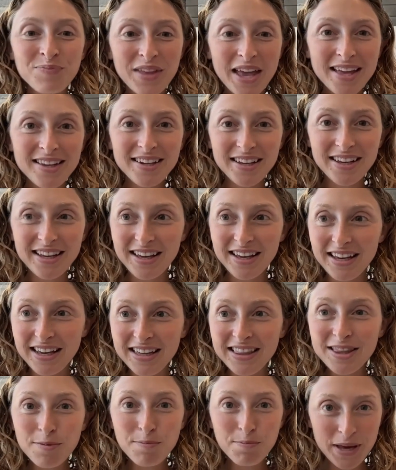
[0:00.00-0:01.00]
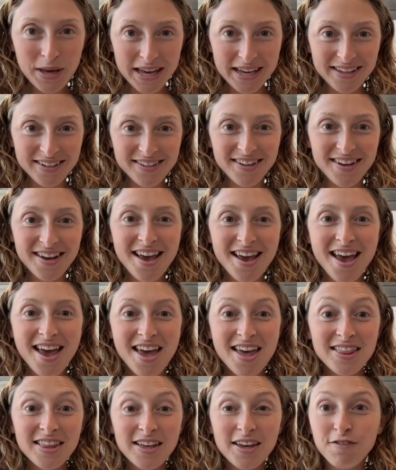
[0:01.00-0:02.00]
And in the pit,
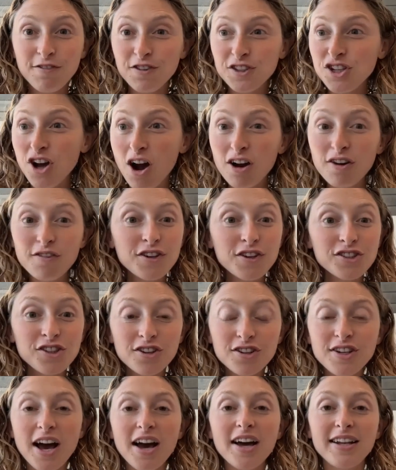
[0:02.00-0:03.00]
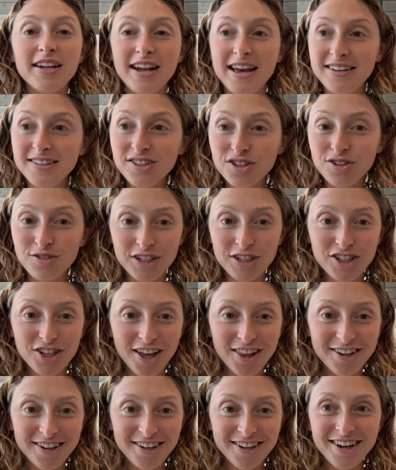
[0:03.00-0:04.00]
the photographers are not nice to each
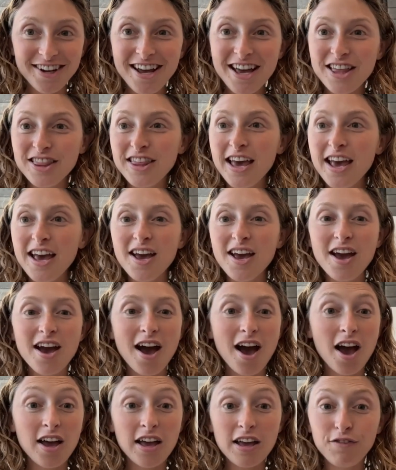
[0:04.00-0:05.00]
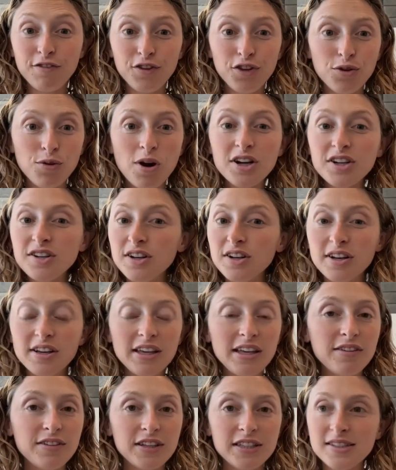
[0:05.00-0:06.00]
other. If you are
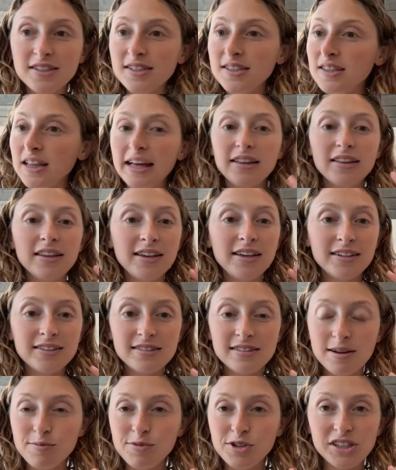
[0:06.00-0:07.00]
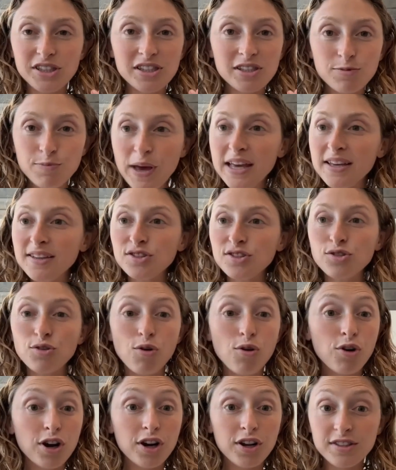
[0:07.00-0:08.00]
even slightly in someone's space
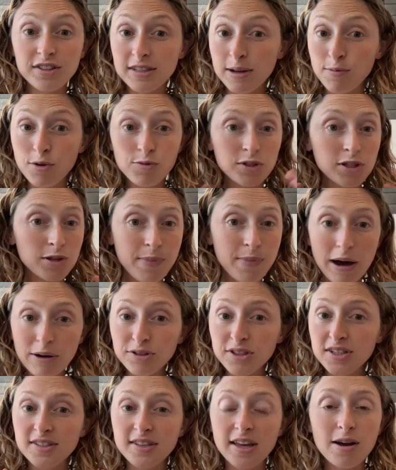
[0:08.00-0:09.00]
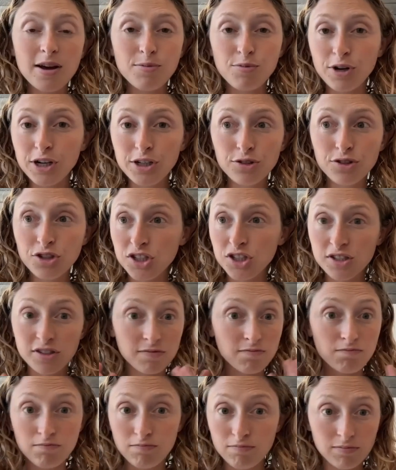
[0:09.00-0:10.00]
or someone was about to set up where you just
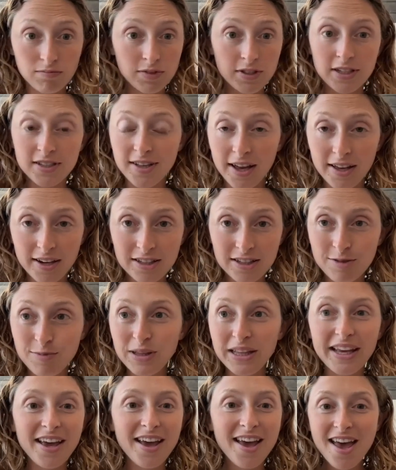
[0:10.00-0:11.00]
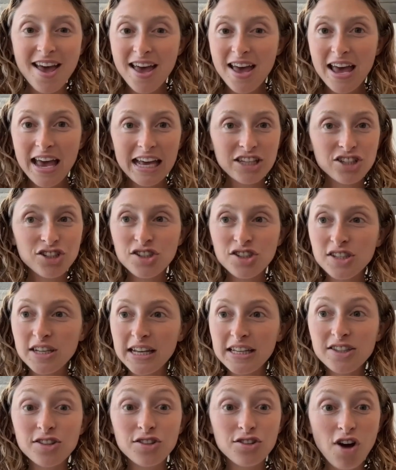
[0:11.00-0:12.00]
decided to like,
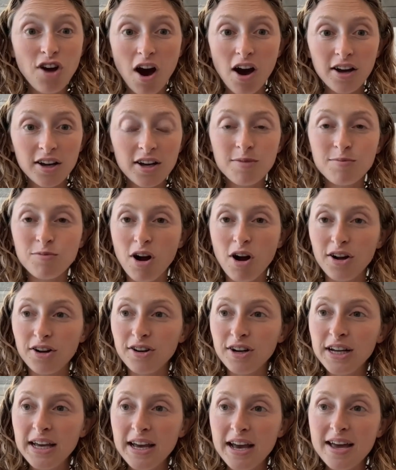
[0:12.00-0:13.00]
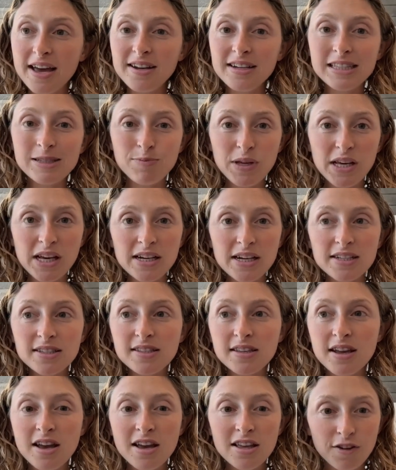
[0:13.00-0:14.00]
it's not camaraderie. And it's
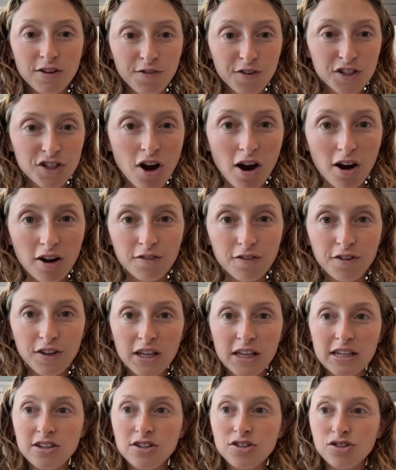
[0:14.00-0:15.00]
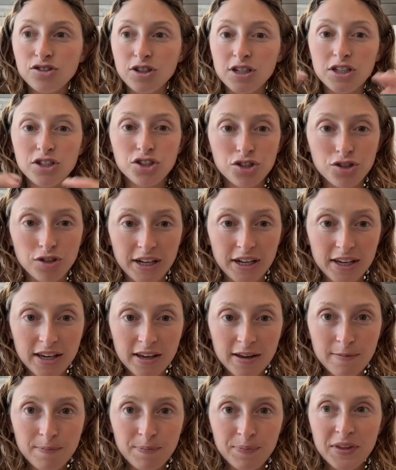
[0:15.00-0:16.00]
because the photography industry is
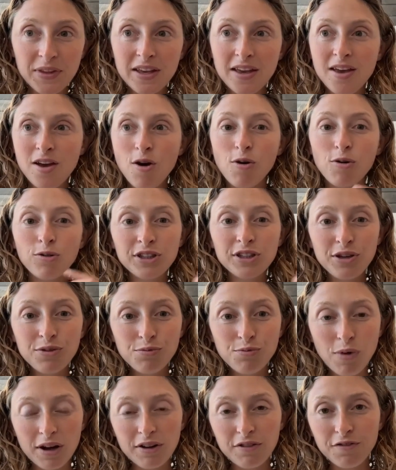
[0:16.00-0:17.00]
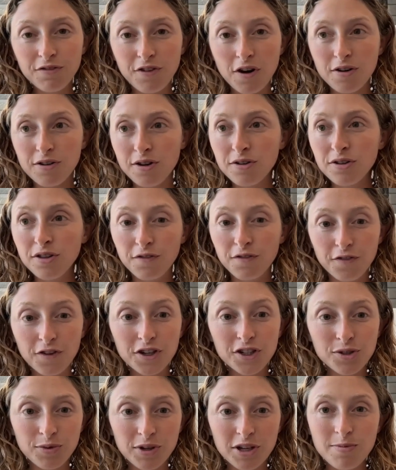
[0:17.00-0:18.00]
shrinking. Only one photo, the
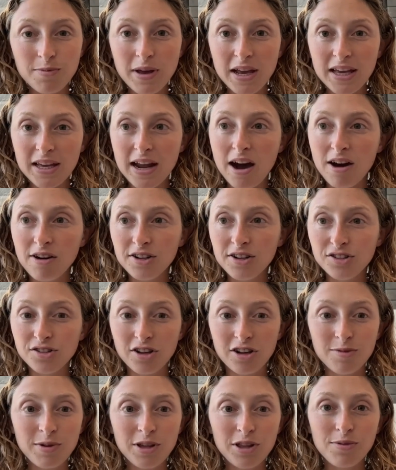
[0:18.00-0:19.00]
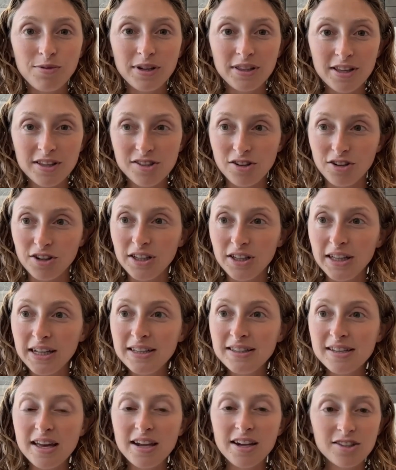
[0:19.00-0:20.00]
first one to make it out, is going to be the one that
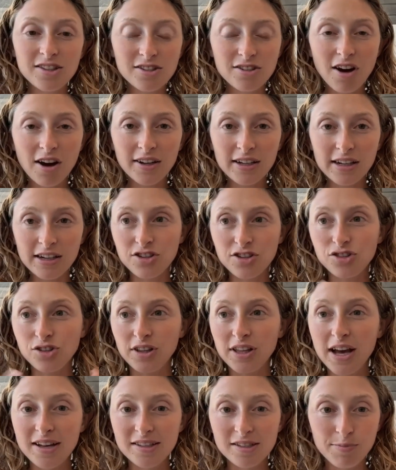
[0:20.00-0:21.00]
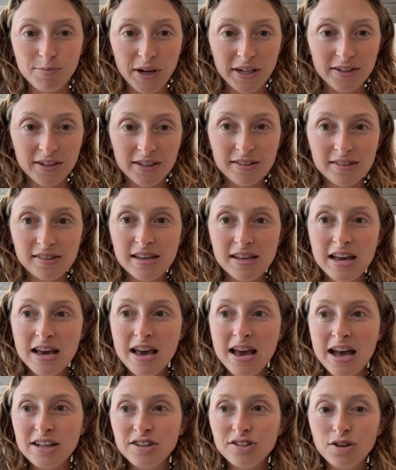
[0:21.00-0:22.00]
circulates. And it's not an industry that has abundance.
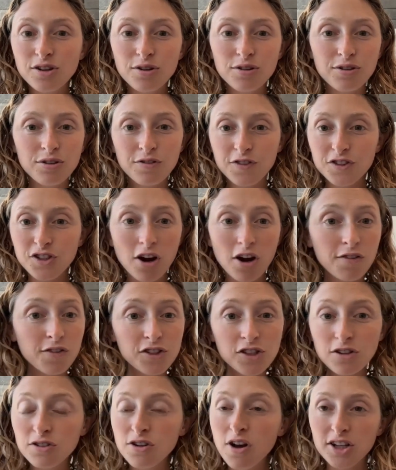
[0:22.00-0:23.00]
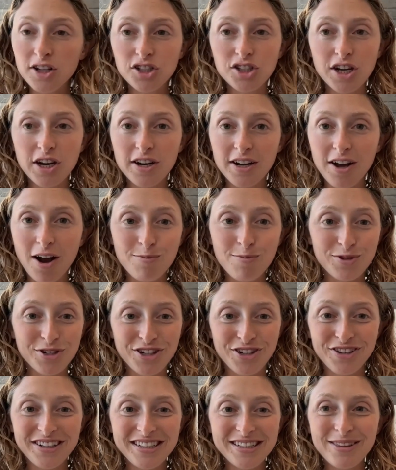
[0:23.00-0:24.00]
And so photographers are not sharing
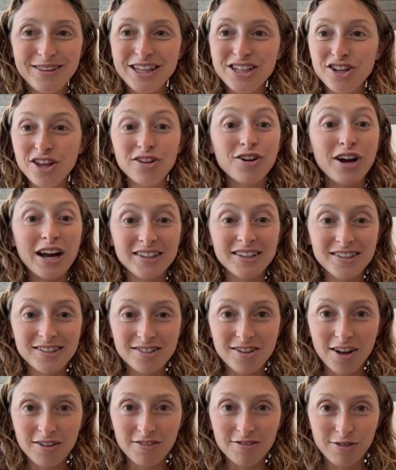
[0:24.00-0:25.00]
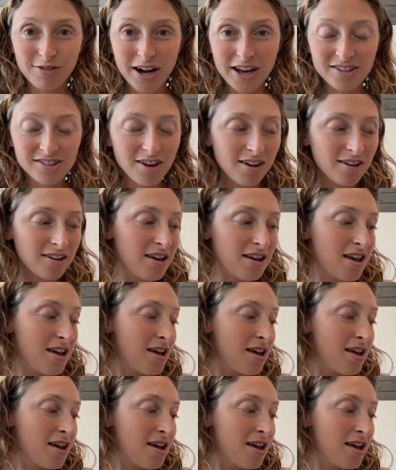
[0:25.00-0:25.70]
opportunities with each other, at least not what I saw.